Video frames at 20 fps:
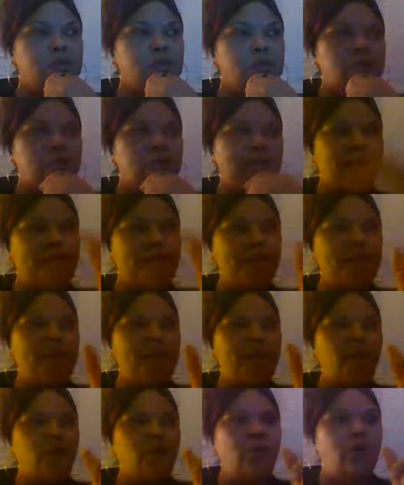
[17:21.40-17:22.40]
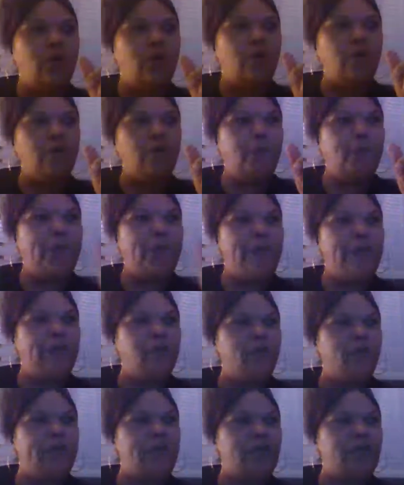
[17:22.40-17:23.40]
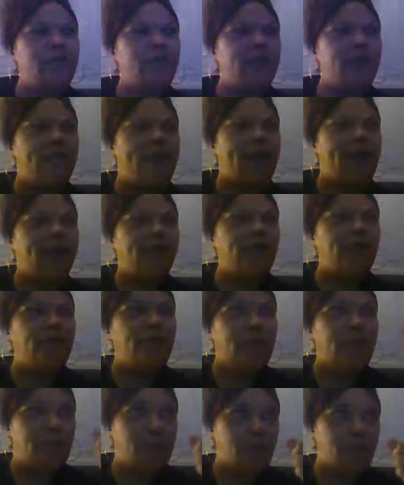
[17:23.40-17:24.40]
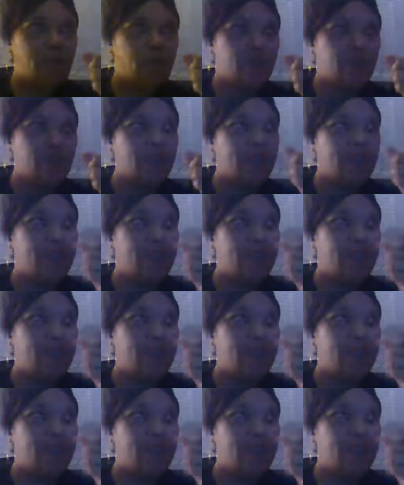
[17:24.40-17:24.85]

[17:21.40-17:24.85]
So I'm in my room. Pierce went into the bathroom. Then he goes into the